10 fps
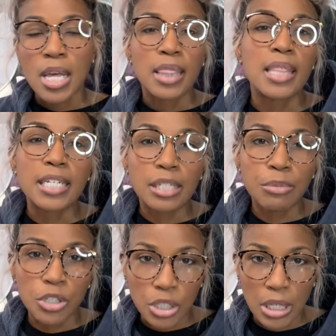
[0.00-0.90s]
this
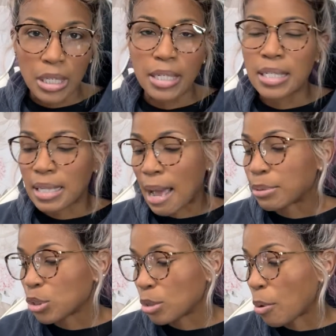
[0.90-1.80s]
machine is
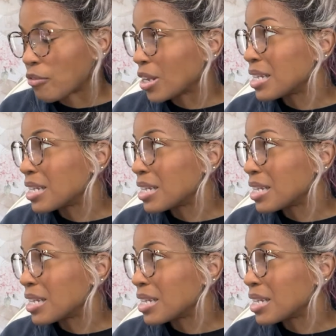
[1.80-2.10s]
absolutely perfect.